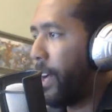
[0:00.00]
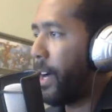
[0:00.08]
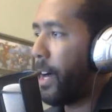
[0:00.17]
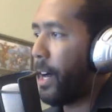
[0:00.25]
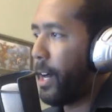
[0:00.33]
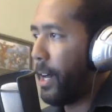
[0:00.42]

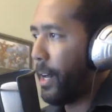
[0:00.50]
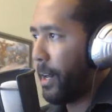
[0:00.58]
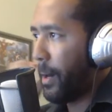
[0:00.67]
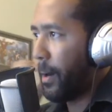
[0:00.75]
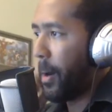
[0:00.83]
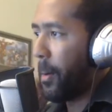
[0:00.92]

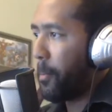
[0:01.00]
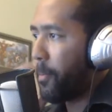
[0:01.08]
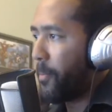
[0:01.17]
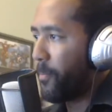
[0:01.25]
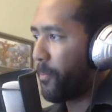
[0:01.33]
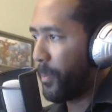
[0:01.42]

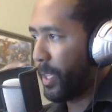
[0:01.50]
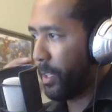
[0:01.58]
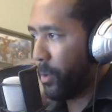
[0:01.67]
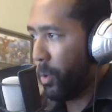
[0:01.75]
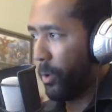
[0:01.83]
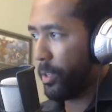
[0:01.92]

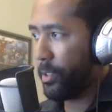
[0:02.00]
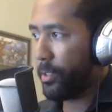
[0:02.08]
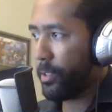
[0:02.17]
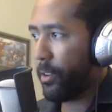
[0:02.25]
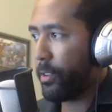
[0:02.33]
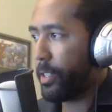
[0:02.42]
Quoted
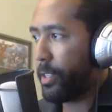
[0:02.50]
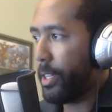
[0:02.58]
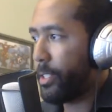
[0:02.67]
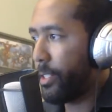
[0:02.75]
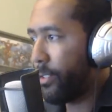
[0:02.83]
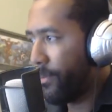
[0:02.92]
as our
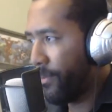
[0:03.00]
intention,